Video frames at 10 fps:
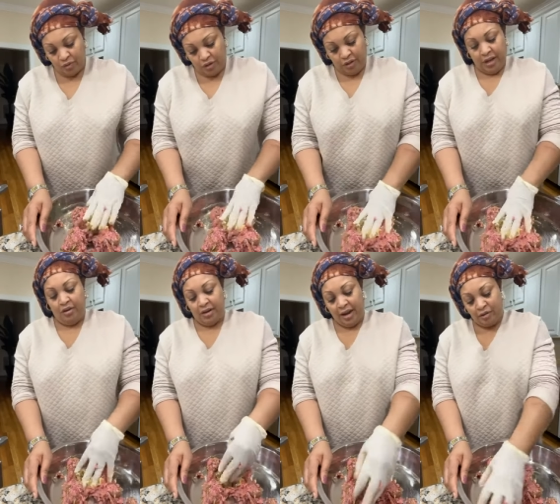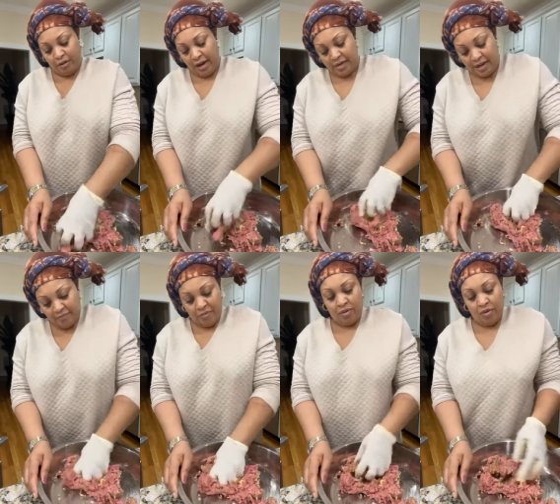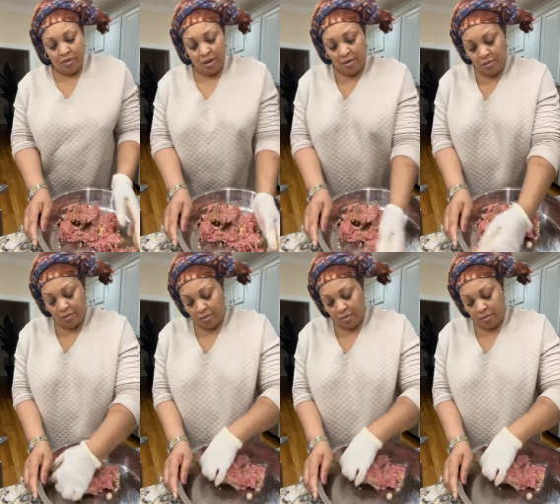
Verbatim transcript: just tell your dad to cash up me so we can go.